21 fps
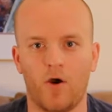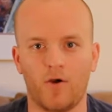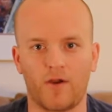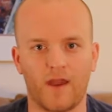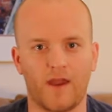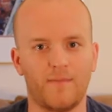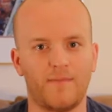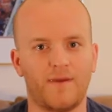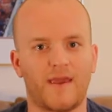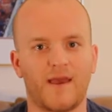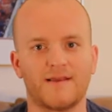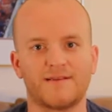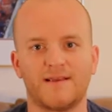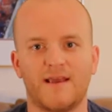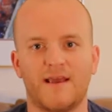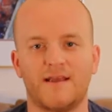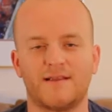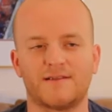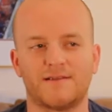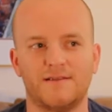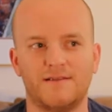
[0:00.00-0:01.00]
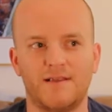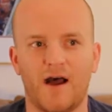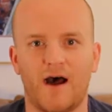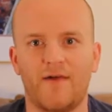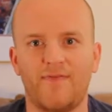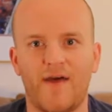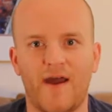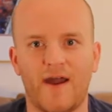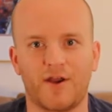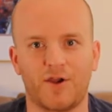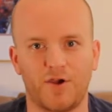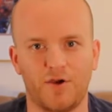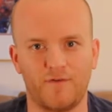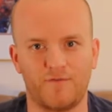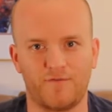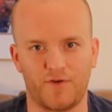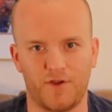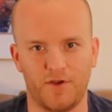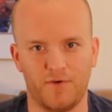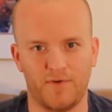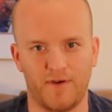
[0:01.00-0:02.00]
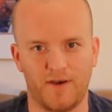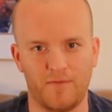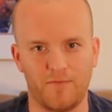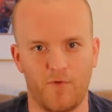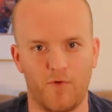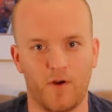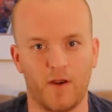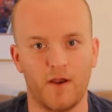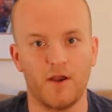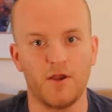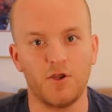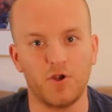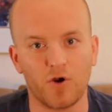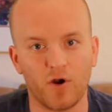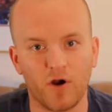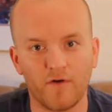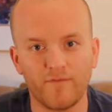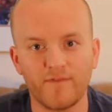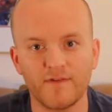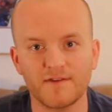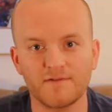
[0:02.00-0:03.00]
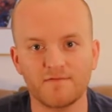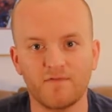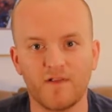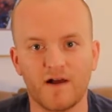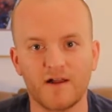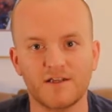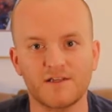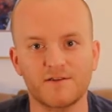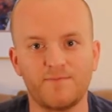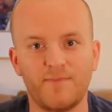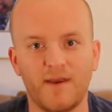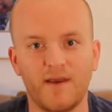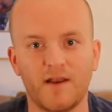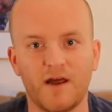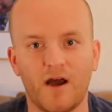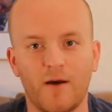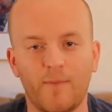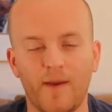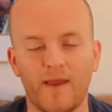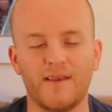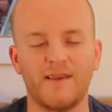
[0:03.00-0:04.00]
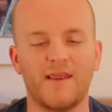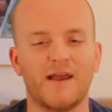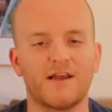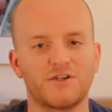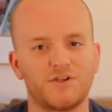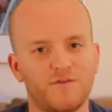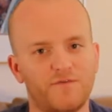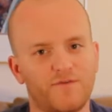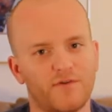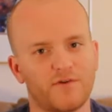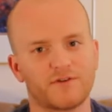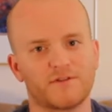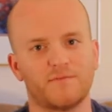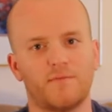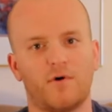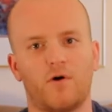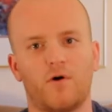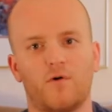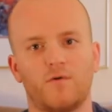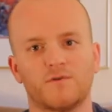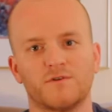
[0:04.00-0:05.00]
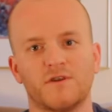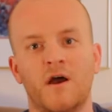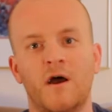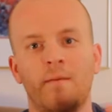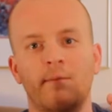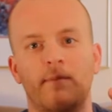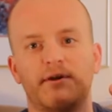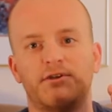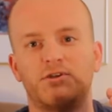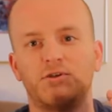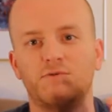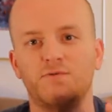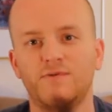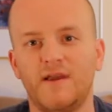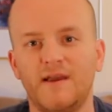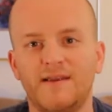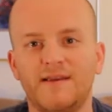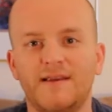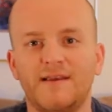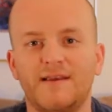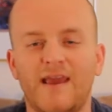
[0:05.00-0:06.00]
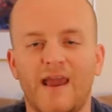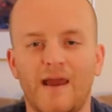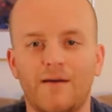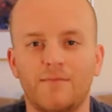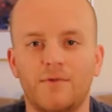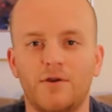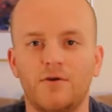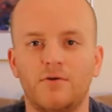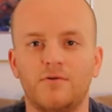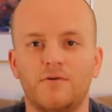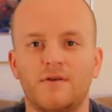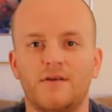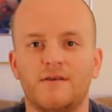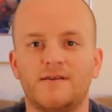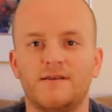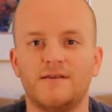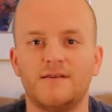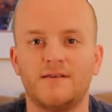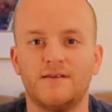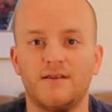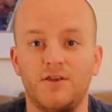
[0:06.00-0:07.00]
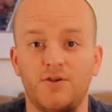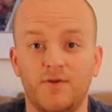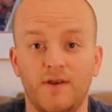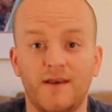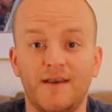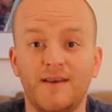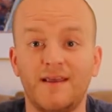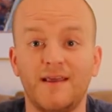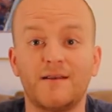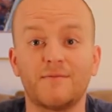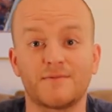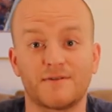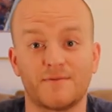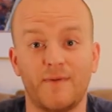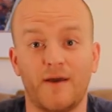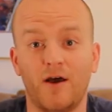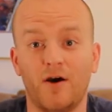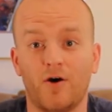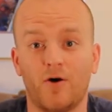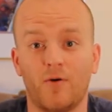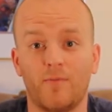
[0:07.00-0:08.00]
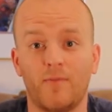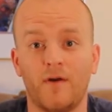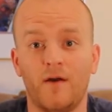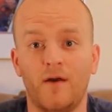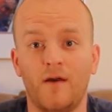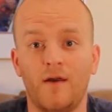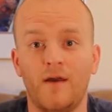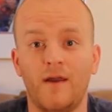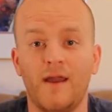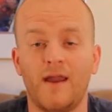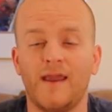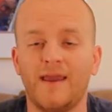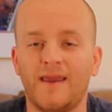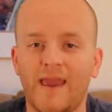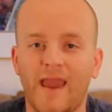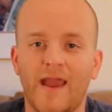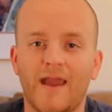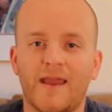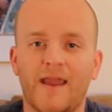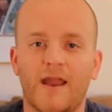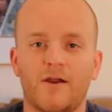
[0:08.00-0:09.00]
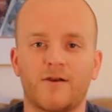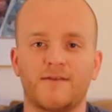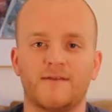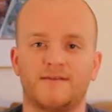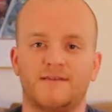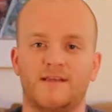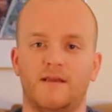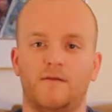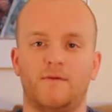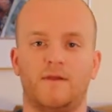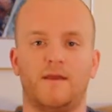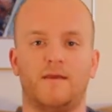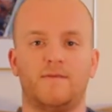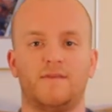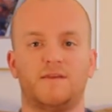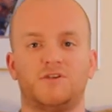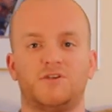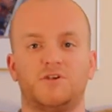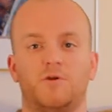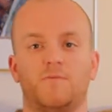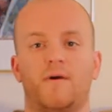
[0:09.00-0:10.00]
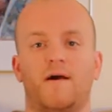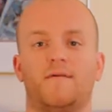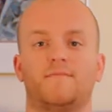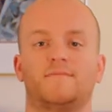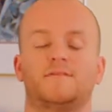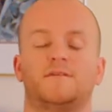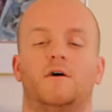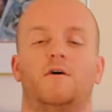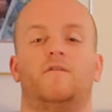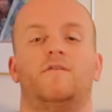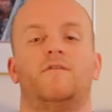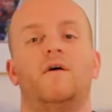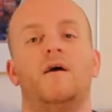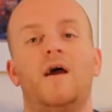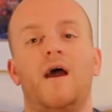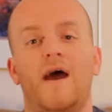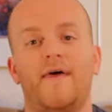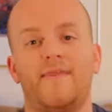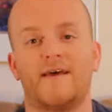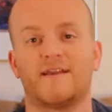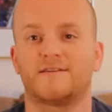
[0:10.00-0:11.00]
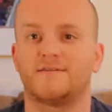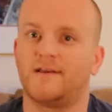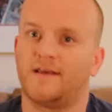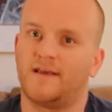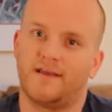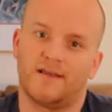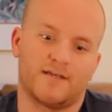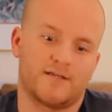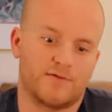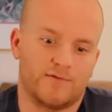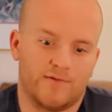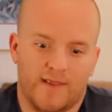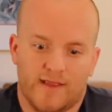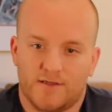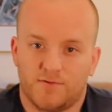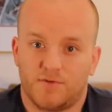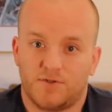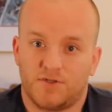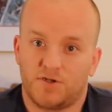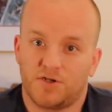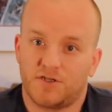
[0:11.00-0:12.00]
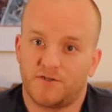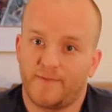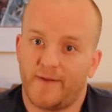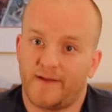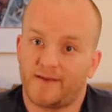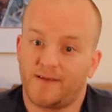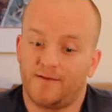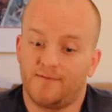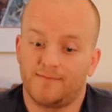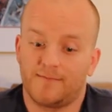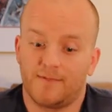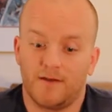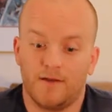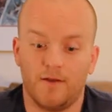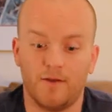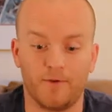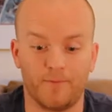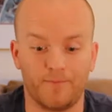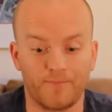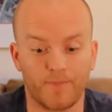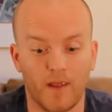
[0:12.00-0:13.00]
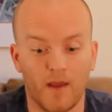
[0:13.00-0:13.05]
okay? Because it's not that good for you anymore. Your offensive line is beat up, and yes, you filled some holes, but you needed Cam Newton. You need to get him some help. He can't carry the team again this year by himself. And that's what you're expecting him to do.